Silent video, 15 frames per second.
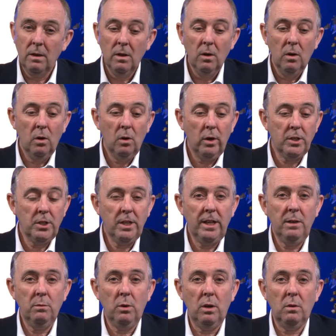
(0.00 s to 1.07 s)
All right,
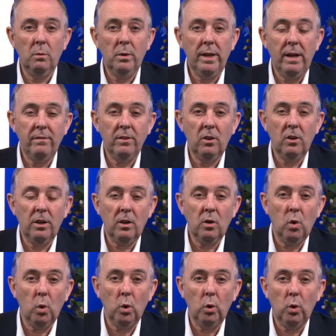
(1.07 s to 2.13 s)
Janine, well, we haven't got a
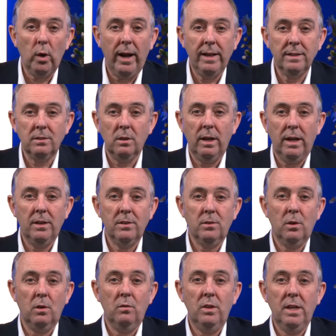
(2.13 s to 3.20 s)
caller as
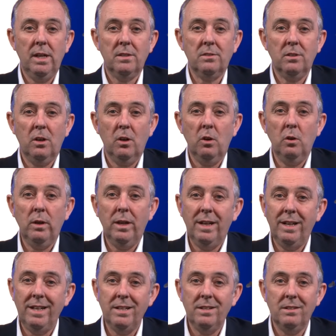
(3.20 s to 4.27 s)
of yet, so
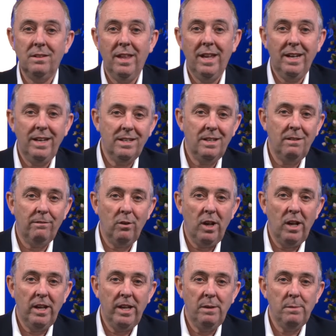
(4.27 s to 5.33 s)
that is it for
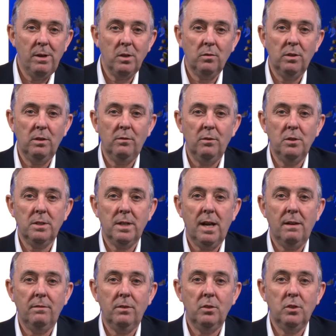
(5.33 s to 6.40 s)
our emails for the first
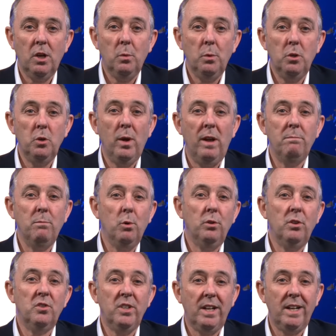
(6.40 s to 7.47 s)
half of the show. We do have more in
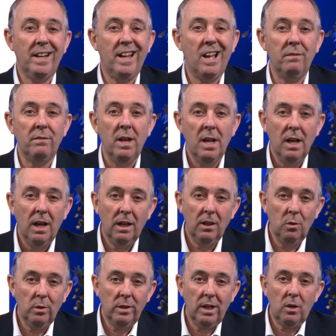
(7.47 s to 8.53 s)
the second half,
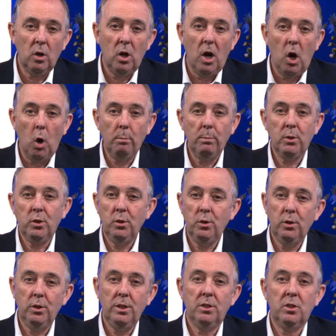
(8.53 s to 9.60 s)
along with other
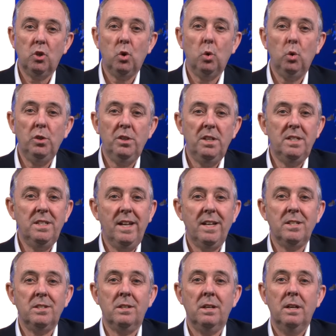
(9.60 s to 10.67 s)
opportunities to call in and
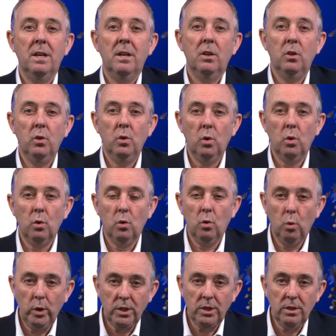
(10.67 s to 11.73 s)
text your
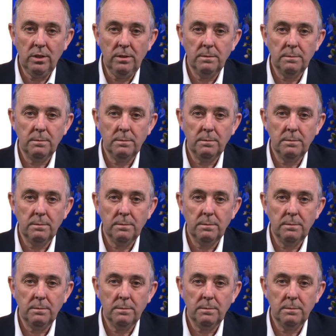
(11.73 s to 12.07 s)
question.